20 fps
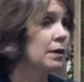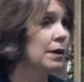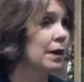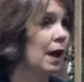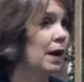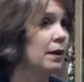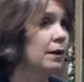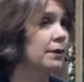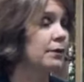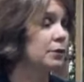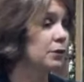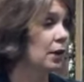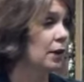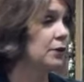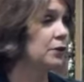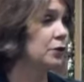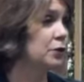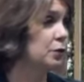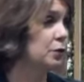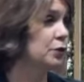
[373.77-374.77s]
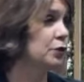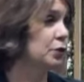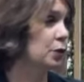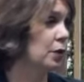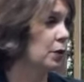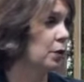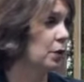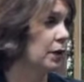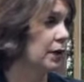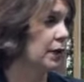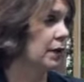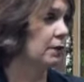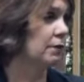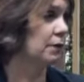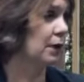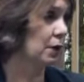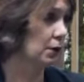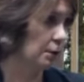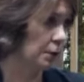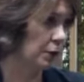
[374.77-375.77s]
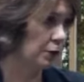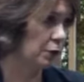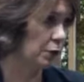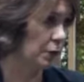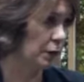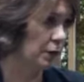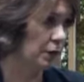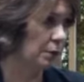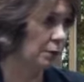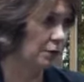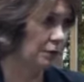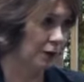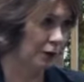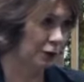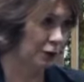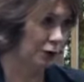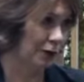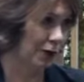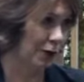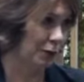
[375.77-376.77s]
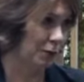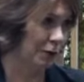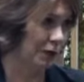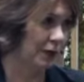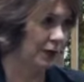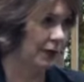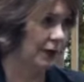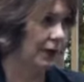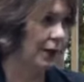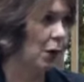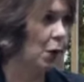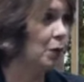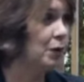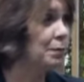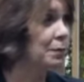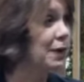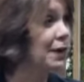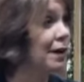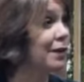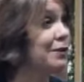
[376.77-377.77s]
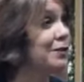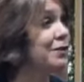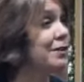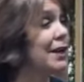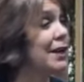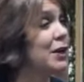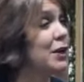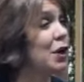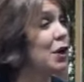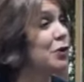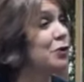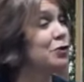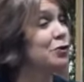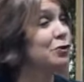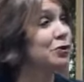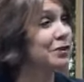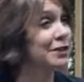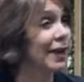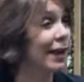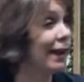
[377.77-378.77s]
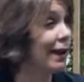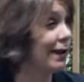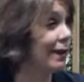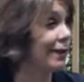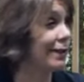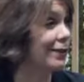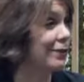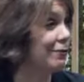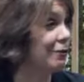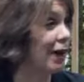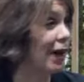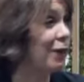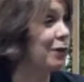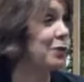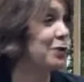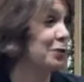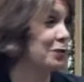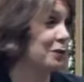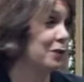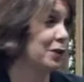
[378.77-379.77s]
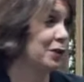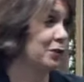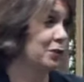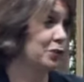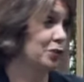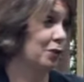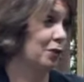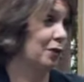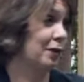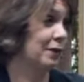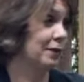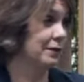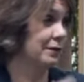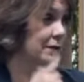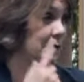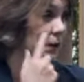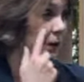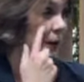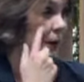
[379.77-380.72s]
I do enjoy working very much with the professional liability, only because they understand the value of the insurance.